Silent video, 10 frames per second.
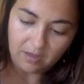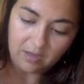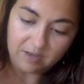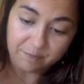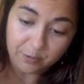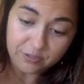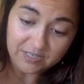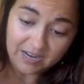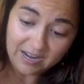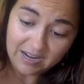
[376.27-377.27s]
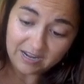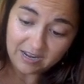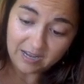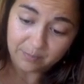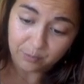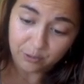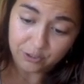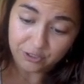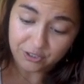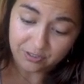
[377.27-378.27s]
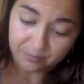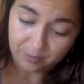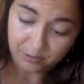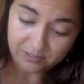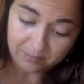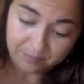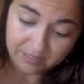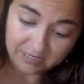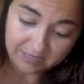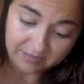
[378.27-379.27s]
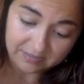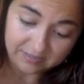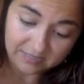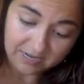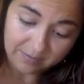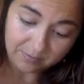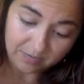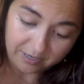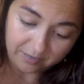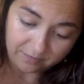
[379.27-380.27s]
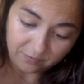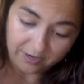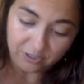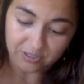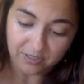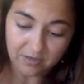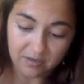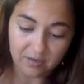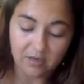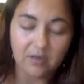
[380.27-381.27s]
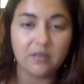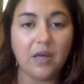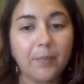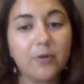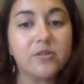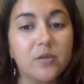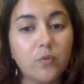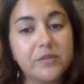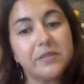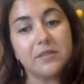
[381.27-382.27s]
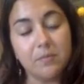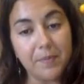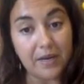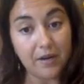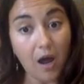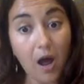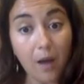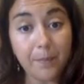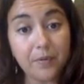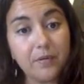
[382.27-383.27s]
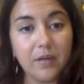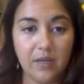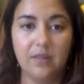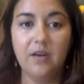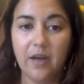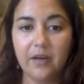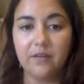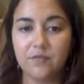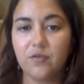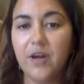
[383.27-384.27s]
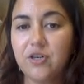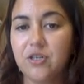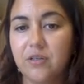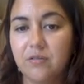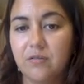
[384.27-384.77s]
If person A had pushed person B in the same negative direction, that person would speed up in the negative direction.